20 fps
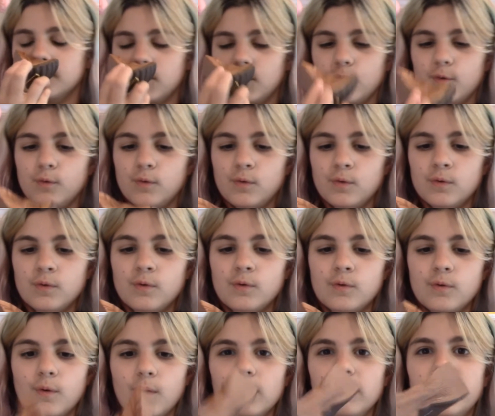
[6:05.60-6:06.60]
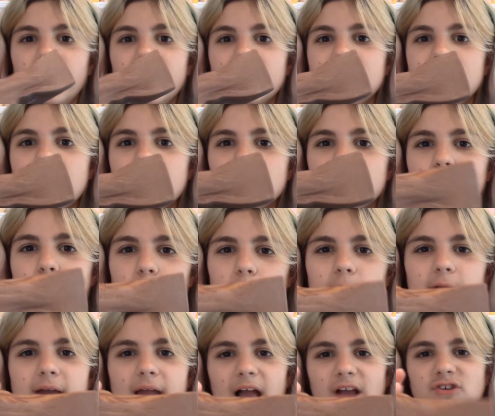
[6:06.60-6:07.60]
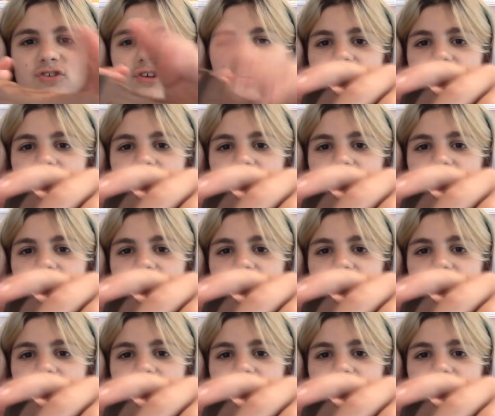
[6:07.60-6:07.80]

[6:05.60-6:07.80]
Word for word: Ooh, this is normally actually